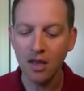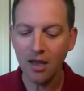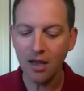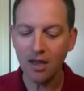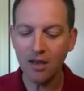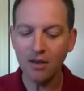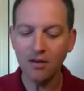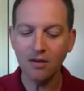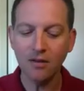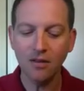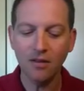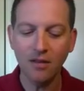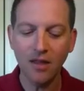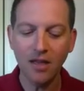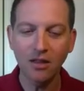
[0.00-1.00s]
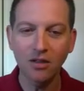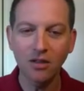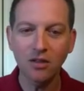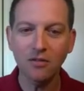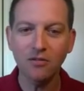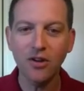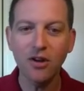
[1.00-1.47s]
and they
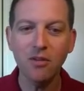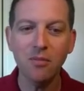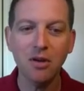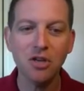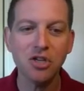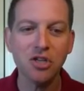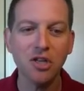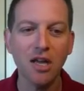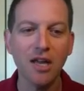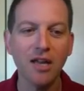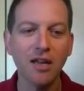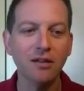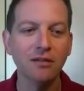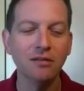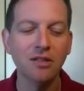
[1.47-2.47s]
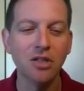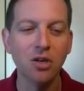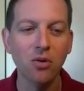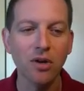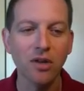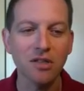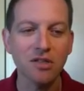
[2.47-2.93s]
look very much like
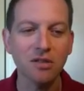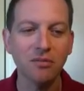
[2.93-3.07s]
donuts.